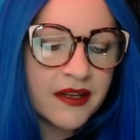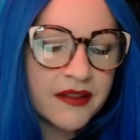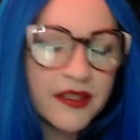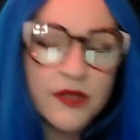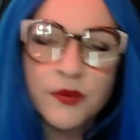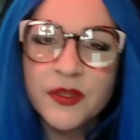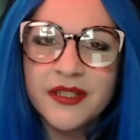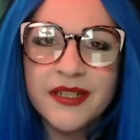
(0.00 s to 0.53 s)

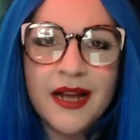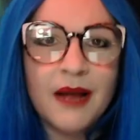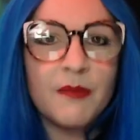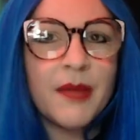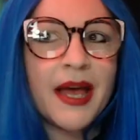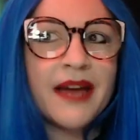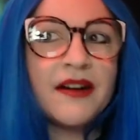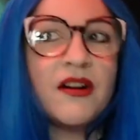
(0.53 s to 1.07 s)
this one's not
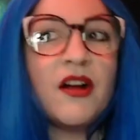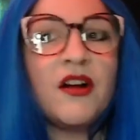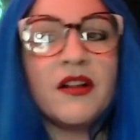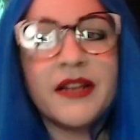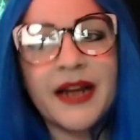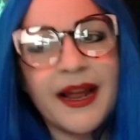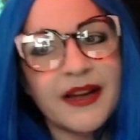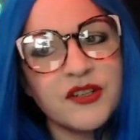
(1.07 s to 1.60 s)
bad at all,
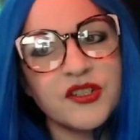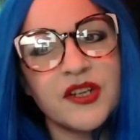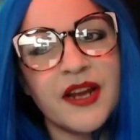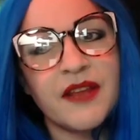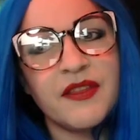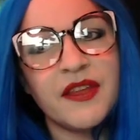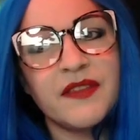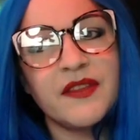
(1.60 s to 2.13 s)
and actually
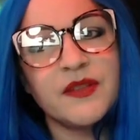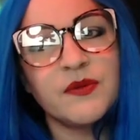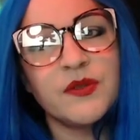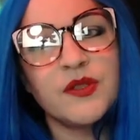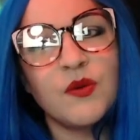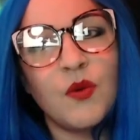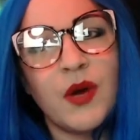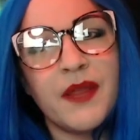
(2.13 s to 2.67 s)
I think this
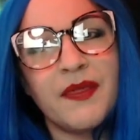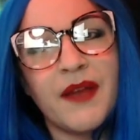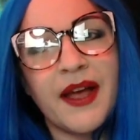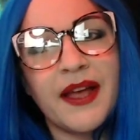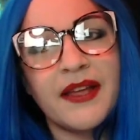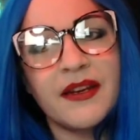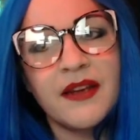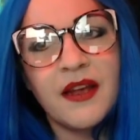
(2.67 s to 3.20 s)
was the one
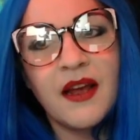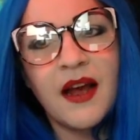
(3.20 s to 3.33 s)
that